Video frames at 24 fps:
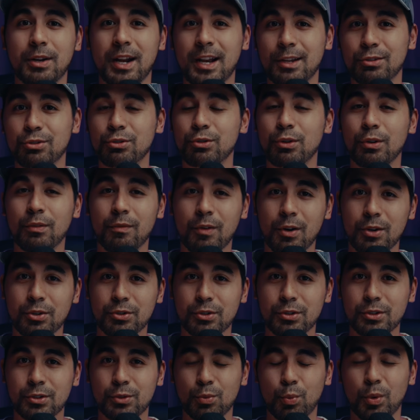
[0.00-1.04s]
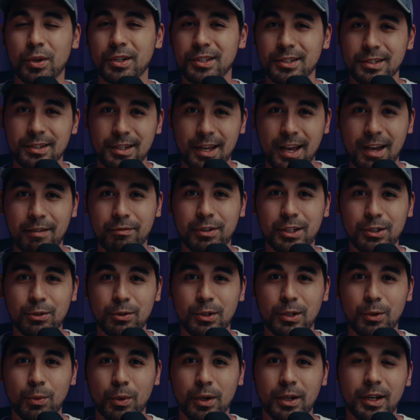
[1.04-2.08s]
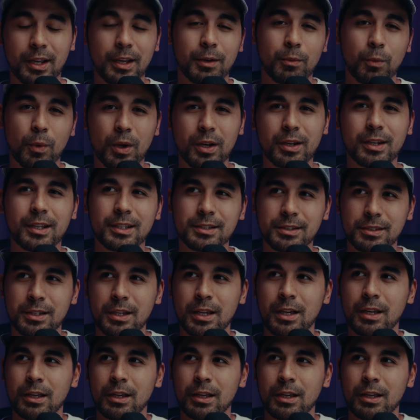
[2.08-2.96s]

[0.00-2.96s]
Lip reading: has two versions. One is the heavy duty one and one is